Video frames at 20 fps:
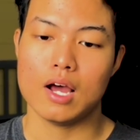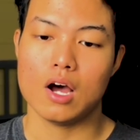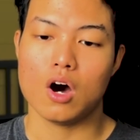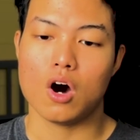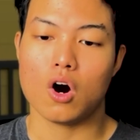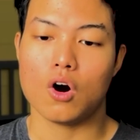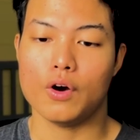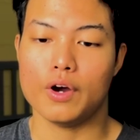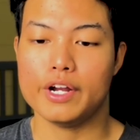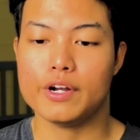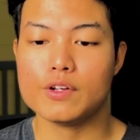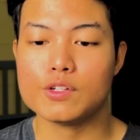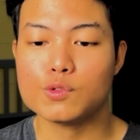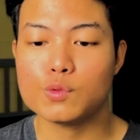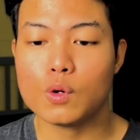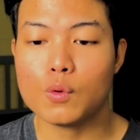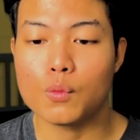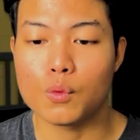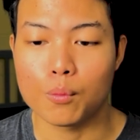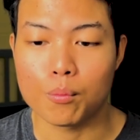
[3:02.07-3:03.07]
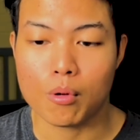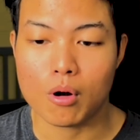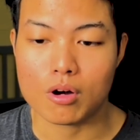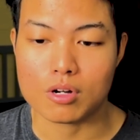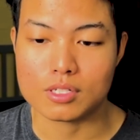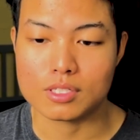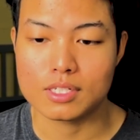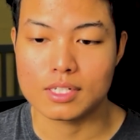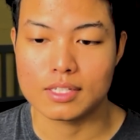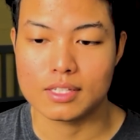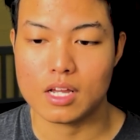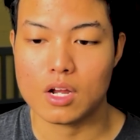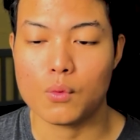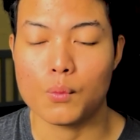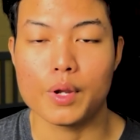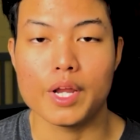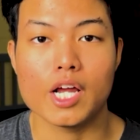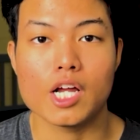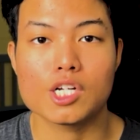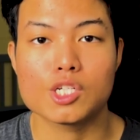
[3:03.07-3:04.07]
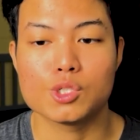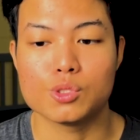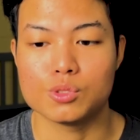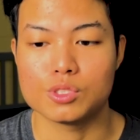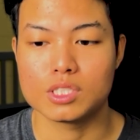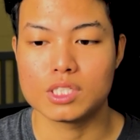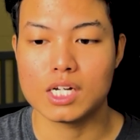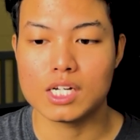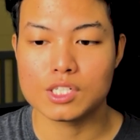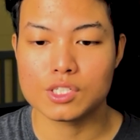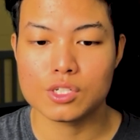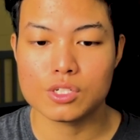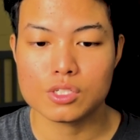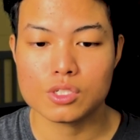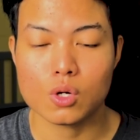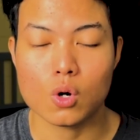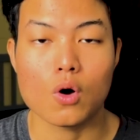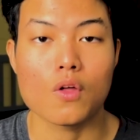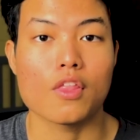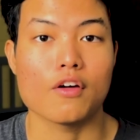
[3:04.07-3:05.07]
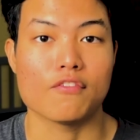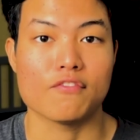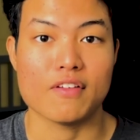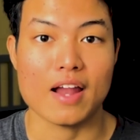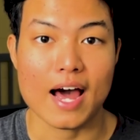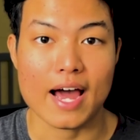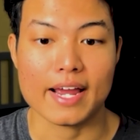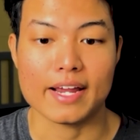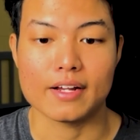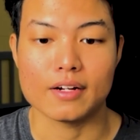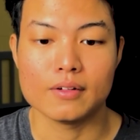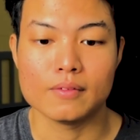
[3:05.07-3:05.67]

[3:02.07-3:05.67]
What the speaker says: Or industrial robots that react to sensors on the fly.